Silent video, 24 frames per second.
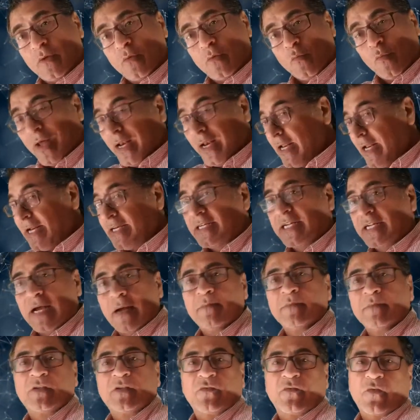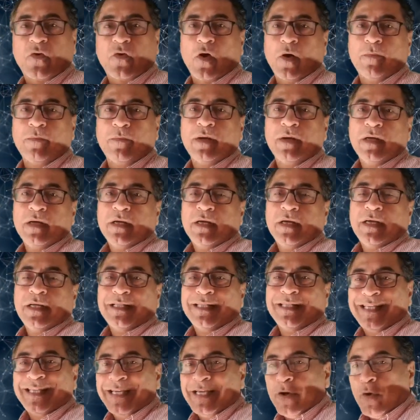Well, it comes from
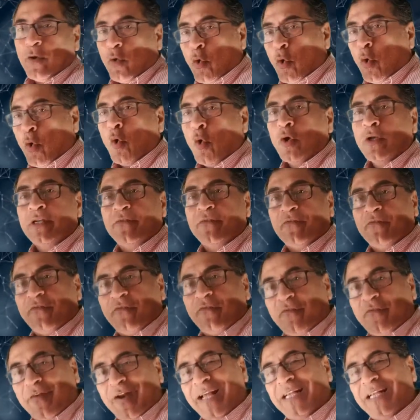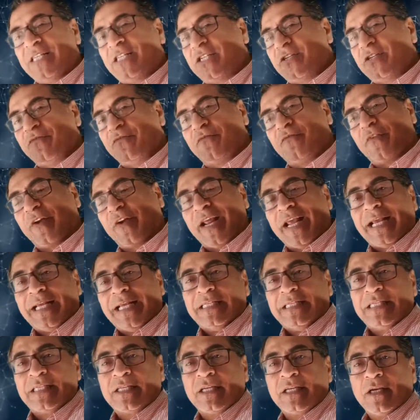the old French
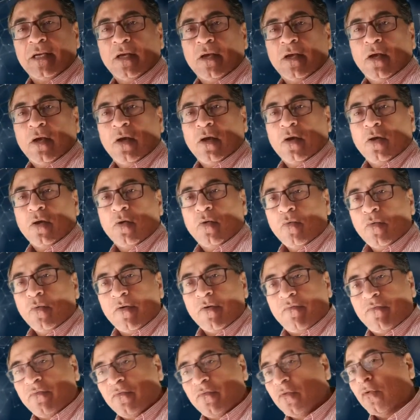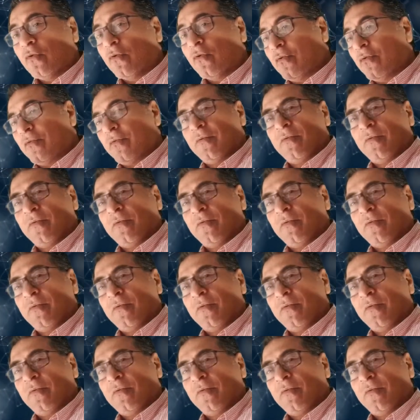phrase couvre-feu,